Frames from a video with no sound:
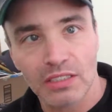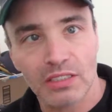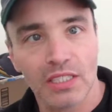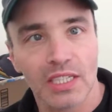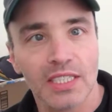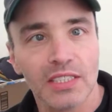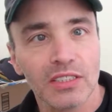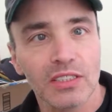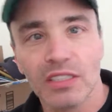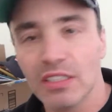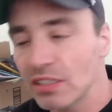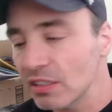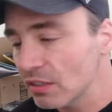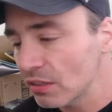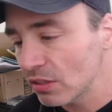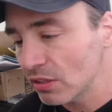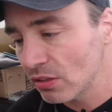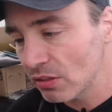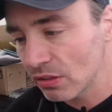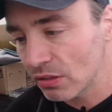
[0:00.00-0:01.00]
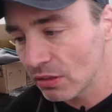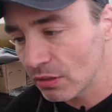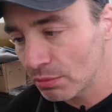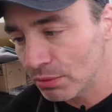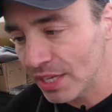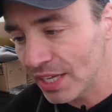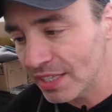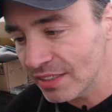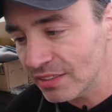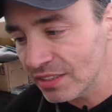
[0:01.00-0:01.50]
You get it
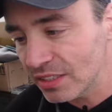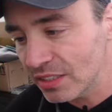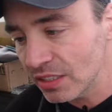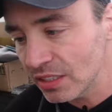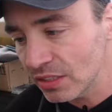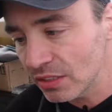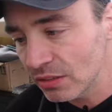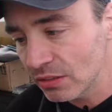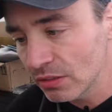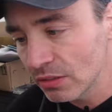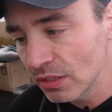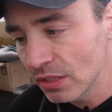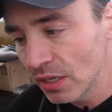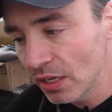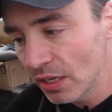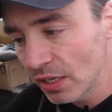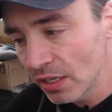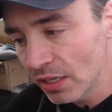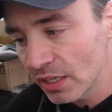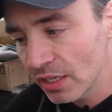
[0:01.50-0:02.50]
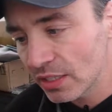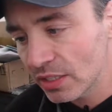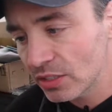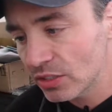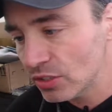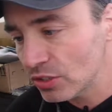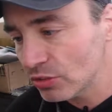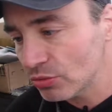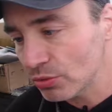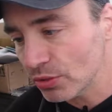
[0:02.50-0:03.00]
underneath the plastic
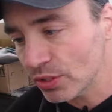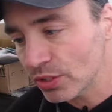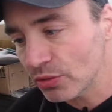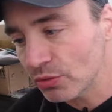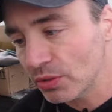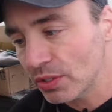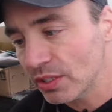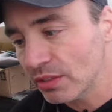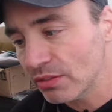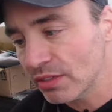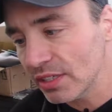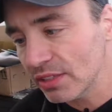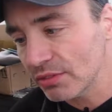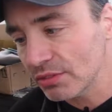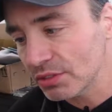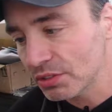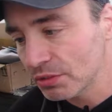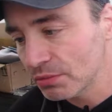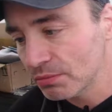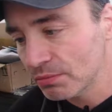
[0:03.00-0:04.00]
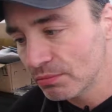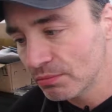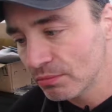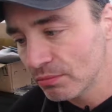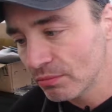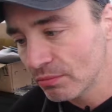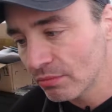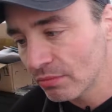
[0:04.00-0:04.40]
and then you just work your way around.